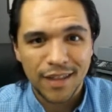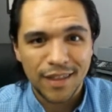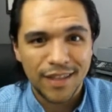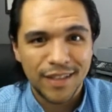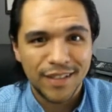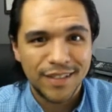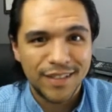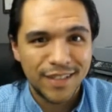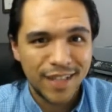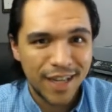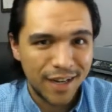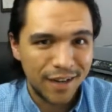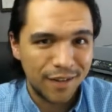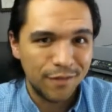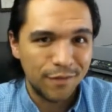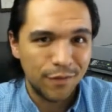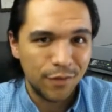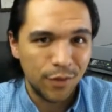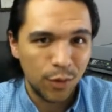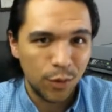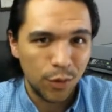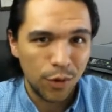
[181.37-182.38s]
the Senate
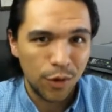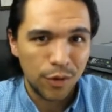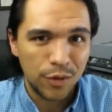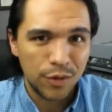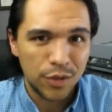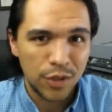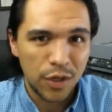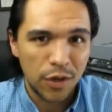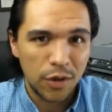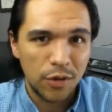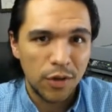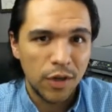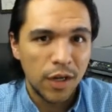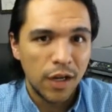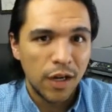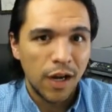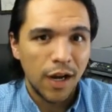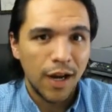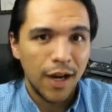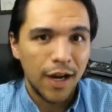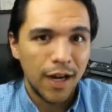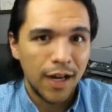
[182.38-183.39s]
floor. So
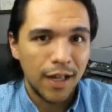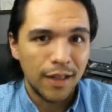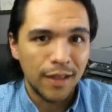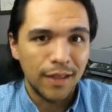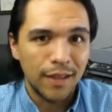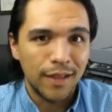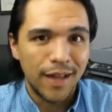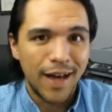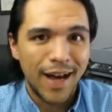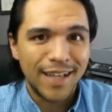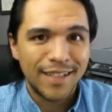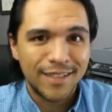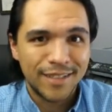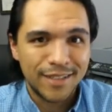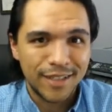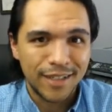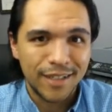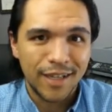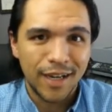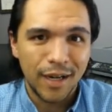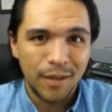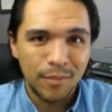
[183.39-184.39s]
lots to
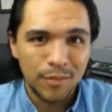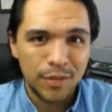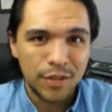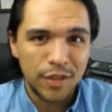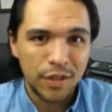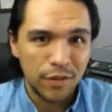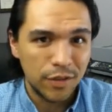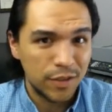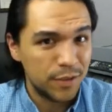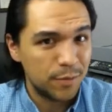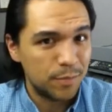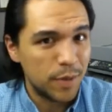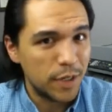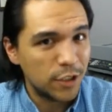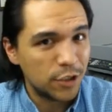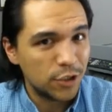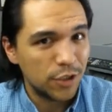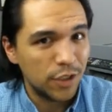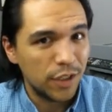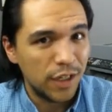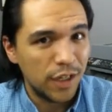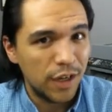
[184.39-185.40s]
come still,
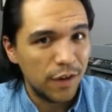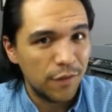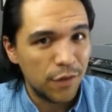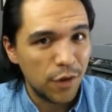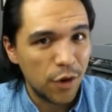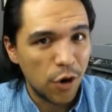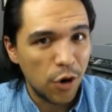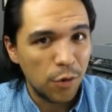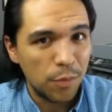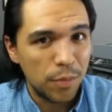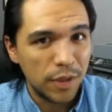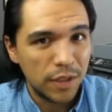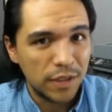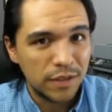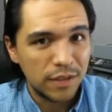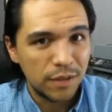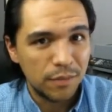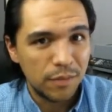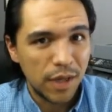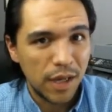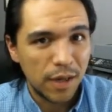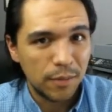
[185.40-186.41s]
especially if they're hoping to
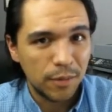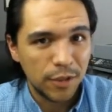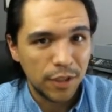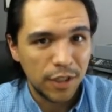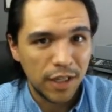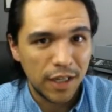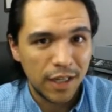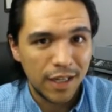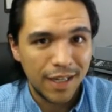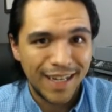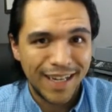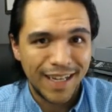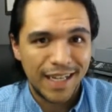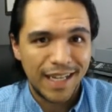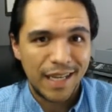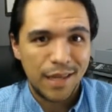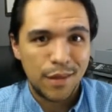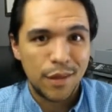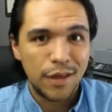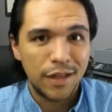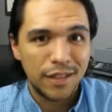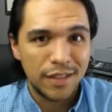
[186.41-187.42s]
be able to get
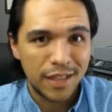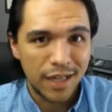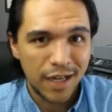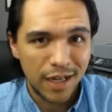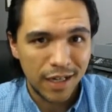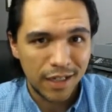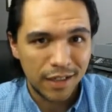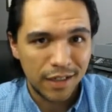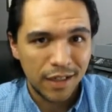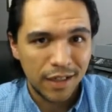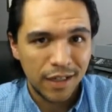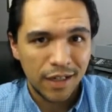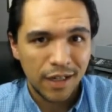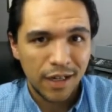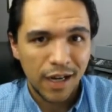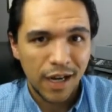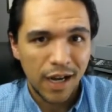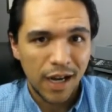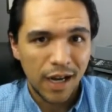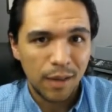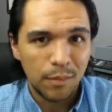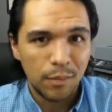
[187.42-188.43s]
anything done
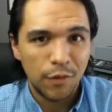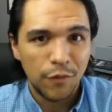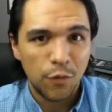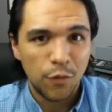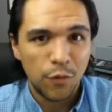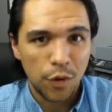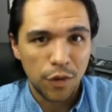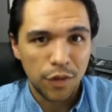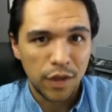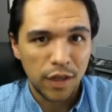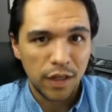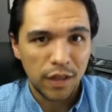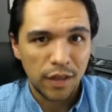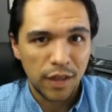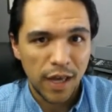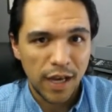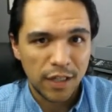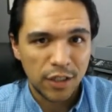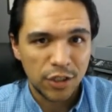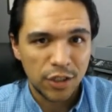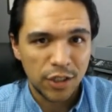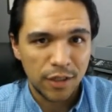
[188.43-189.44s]
before the
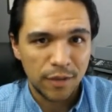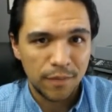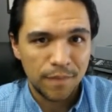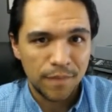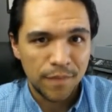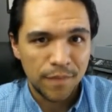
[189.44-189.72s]
election.